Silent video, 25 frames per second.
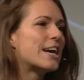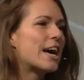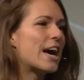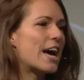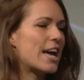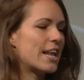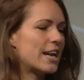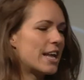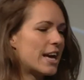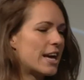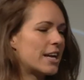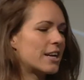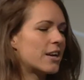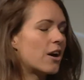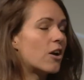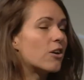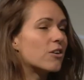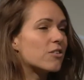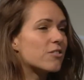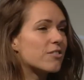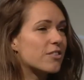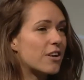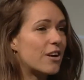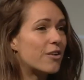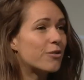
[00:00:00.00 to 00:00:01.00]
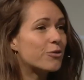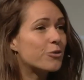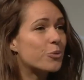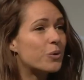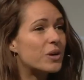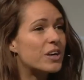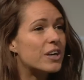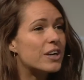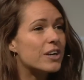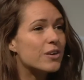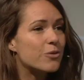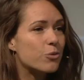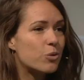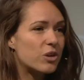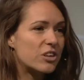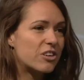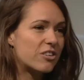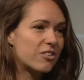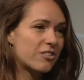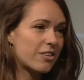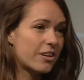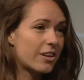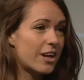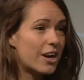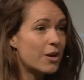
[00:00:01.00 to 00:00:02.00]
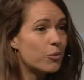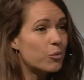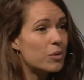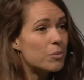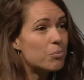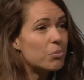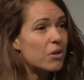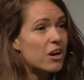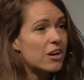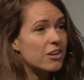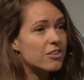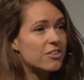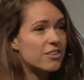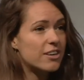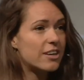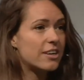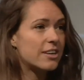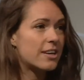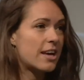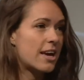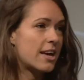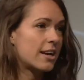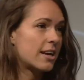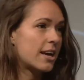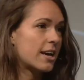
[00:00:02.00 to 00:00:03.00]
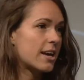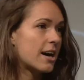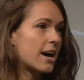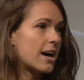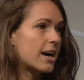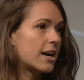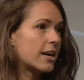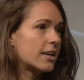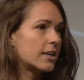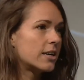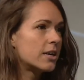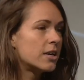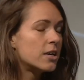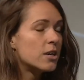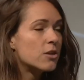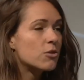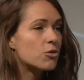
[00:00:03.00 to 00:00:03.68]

And then our software, which is aligned with blockchain and AI,